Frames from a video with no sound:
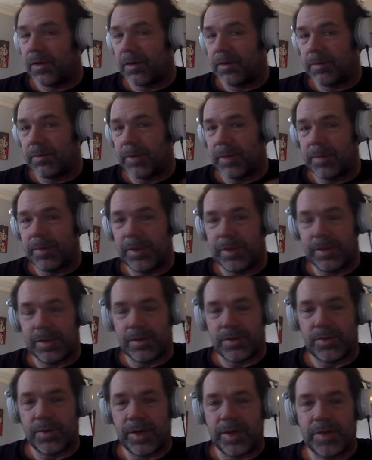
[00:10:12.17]
maybe a
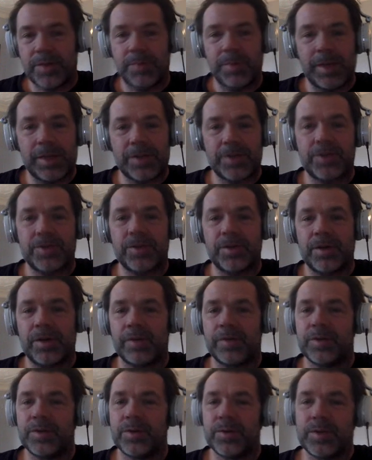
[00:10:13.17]
strange mixture
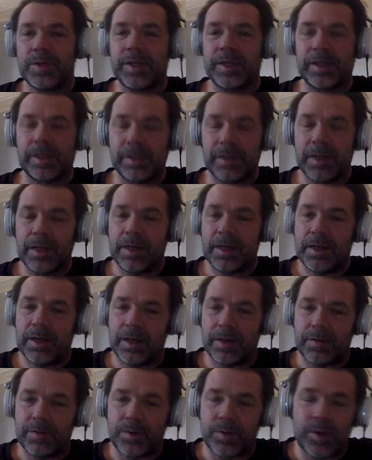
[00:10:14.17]
of using
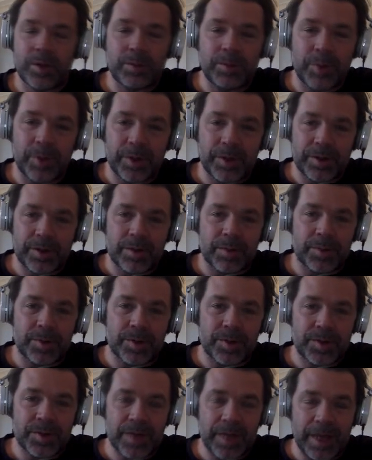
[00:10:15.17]
floating point
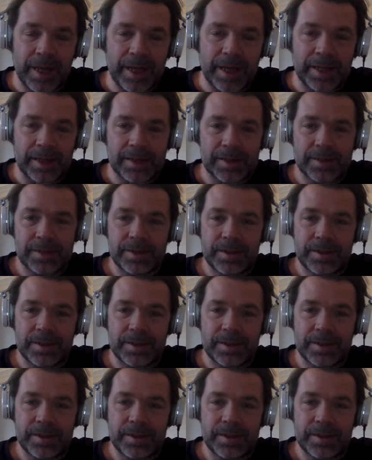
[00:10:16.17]
numbers and